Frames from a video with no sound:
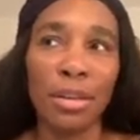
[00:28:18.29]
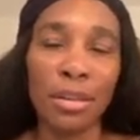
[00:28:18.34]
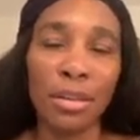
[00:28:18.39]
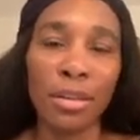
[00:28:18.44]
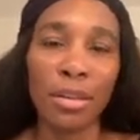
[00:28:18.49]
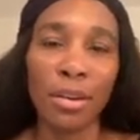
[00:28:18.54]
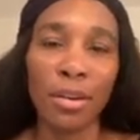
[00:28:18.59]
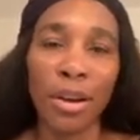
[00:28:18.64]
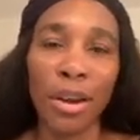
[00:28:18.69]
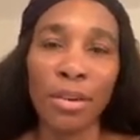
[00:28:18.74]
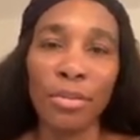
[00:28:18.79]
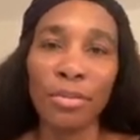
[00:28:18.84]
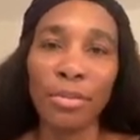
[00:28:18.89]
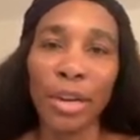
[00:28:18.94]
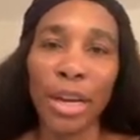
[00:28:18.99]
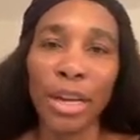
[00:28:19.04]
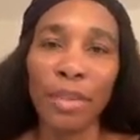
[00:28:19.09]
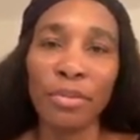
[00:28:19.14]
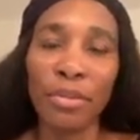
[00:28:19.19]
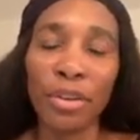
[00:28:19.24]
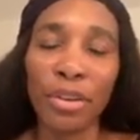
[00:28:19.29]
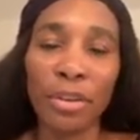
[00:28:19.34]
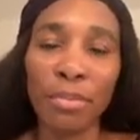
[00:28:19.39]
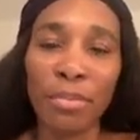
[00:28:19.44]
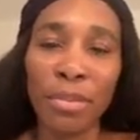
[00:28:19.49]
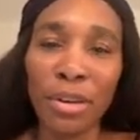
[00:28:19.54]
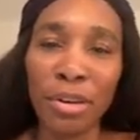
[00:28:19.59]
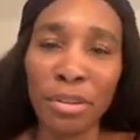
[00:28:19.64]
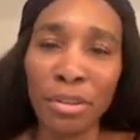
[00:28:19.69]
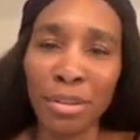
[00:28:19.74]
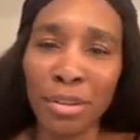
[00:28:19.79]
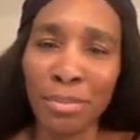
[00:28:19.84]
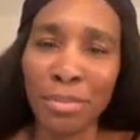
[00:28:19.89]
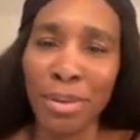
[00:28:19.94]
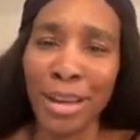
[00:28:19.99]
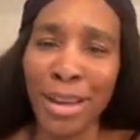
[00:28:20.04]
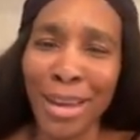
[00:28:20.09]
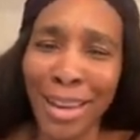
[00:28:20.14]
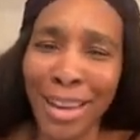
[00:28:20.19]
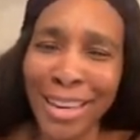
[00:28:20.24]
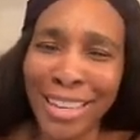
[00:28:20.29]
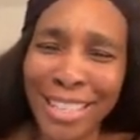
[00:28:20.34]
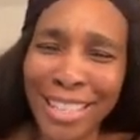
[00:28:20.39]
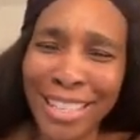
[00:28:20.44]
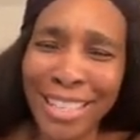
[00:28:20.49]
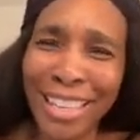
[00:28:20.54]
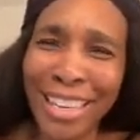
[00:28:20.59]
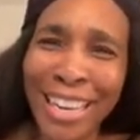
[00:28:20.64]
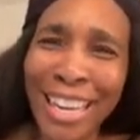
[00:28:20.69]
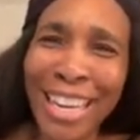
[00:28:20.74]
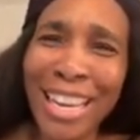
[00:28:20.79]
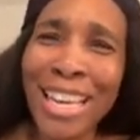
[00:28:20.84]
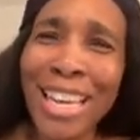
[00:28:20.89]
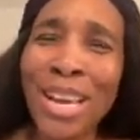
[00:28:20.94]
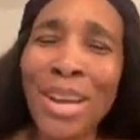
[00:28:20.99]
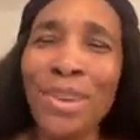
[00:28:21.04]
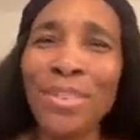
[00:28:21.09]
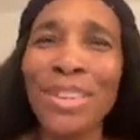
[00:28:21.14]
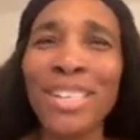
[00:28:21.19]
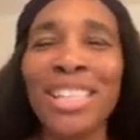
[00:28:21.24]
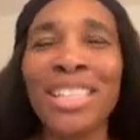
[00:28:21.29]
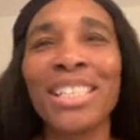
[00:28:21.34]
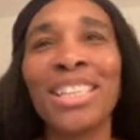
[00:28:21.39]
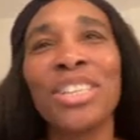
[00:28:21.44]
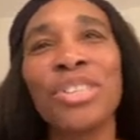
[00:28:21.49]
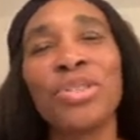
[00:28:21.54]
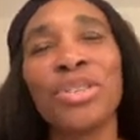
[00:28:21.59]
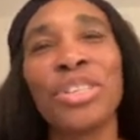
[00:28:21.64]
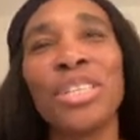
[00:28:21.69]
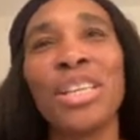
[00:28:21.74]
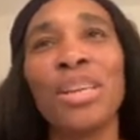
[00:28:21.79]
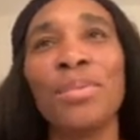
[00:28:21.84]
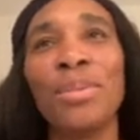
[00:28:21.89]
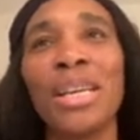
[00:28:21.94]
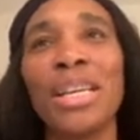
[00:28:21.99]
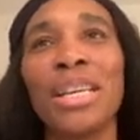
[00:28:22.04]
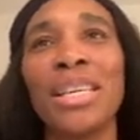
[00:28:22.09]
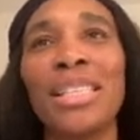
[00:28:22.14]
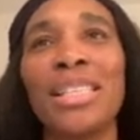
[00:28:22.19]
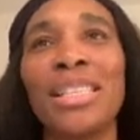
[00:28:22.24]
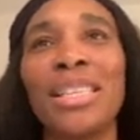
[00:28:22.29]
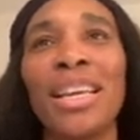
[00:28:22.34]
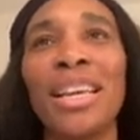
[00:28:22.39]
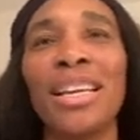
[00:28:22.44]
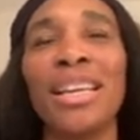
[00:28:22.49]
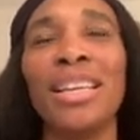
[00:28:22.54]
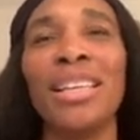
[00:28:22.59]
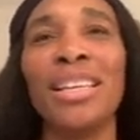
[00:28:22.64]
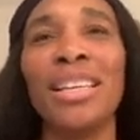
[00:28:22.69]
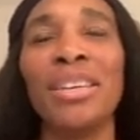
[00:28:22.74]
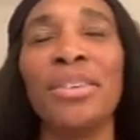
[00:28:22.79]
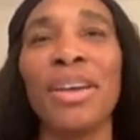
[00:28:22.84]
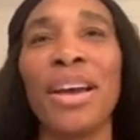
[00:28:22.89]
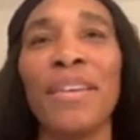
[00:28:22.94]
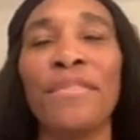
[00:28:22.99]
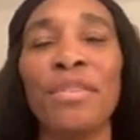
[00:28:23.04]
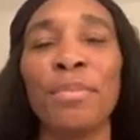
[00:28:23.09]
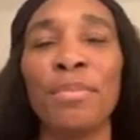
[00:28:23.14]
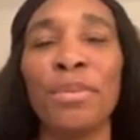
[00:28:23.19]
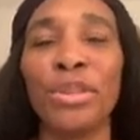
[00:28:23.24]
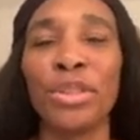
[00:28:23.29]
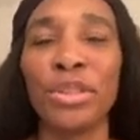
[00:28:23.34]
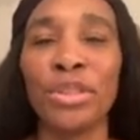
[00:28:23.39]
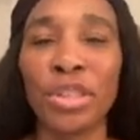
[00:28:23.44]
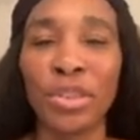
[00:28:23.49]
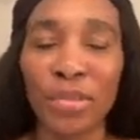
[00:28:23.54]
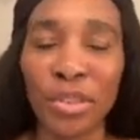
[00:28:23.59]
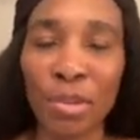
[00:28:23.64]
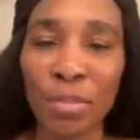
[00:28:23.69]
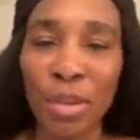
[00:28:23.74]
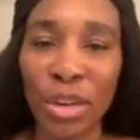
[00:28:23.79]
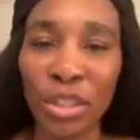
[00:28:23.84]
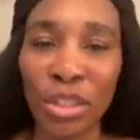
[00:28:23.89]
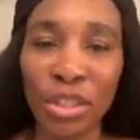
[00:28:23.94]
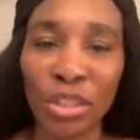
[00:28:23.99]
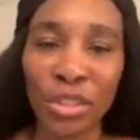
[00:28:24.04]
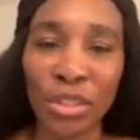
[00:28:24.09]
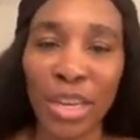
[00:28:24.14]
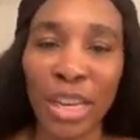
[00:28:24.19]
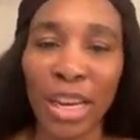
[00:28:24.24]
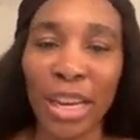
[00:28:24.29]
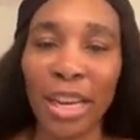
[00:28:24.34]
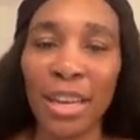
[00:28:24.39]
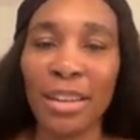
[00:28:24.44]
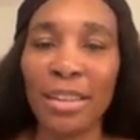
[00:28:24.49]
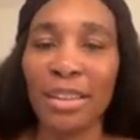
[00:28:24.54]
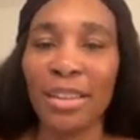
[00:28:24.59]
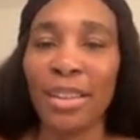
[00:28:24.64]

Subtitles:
So I don't like for it to burn too much, which is interesting because you have to push yourself as much as you can.